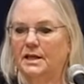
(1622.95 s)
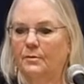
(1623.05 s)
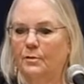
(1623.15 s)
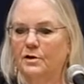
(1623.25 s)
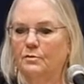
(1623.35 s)

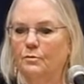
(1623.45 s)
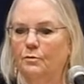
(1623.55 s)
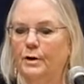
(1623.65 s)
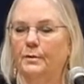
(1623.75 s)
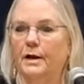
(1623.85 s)
that was
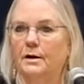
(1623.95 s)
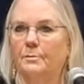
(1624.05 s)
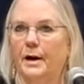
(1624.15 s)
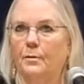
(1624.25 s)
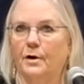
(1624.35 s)
rewritten
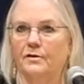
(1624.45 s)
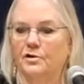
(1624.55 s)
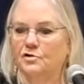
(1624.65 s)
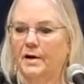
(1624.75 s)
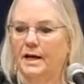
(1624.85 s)
by one of
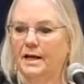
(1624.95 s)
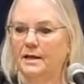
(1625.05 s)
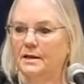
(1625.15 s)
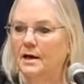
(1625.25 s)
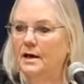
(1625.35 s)
the
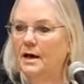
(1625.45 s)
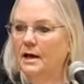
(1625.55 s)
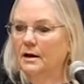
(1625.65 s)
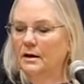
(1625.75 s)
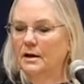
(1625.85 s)
trainees,
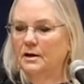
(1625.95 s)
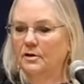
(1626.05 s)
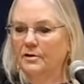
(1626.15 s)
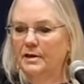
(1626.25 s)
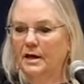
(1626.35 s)
and, and
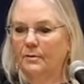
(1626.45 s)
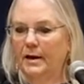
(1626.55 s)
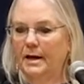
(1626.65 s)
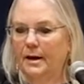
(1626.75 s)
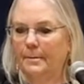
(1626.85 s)
you'll see it
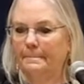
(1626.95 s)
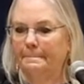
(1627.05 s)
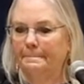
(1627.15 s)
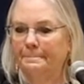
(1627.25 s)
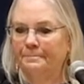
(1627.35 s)
right now.
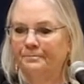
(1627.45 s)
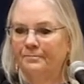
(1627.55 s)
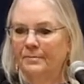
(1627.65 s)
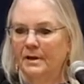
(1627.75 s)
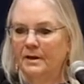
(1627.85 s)

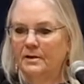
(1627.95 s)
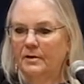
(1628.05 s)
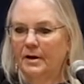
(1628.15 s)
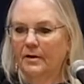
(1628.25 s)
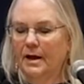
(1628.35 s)

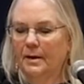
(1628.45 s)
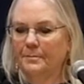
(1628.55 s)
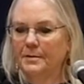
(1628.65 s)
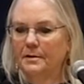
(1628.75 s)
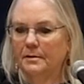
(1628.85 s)
So here it
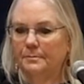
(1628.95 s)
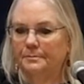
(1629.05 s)
comes.